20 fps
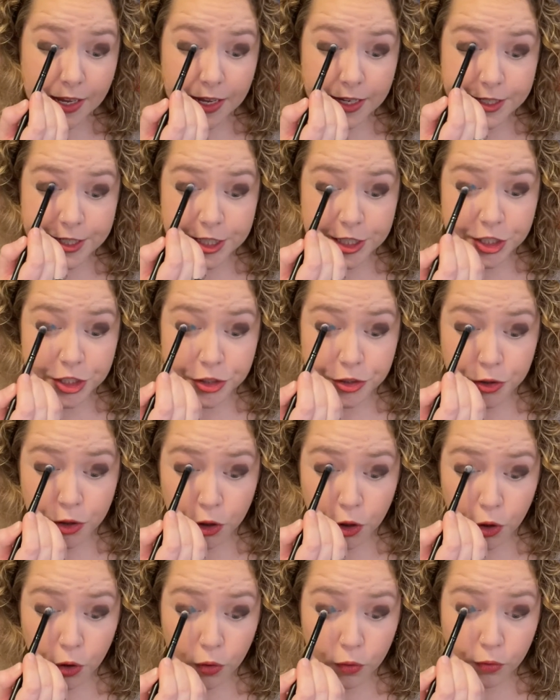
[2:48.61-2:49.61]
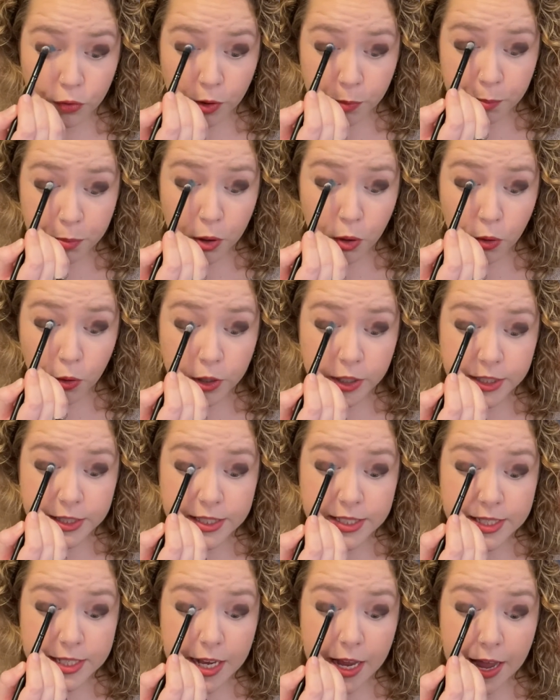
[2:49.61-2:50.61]
additional
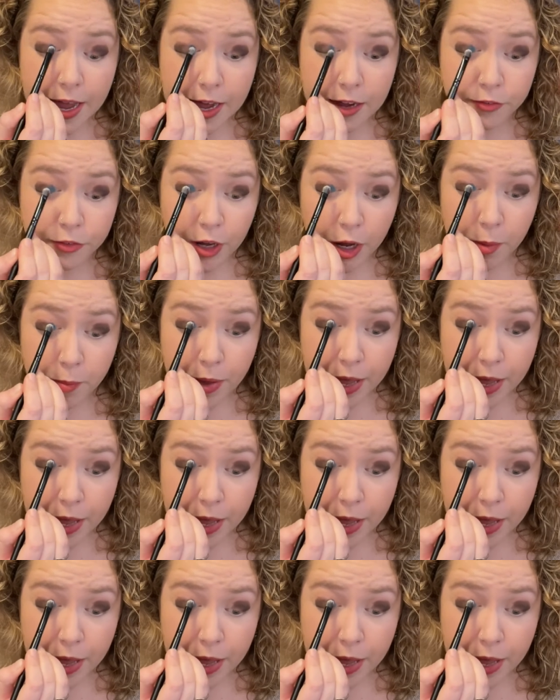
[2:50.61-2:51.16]
reports have come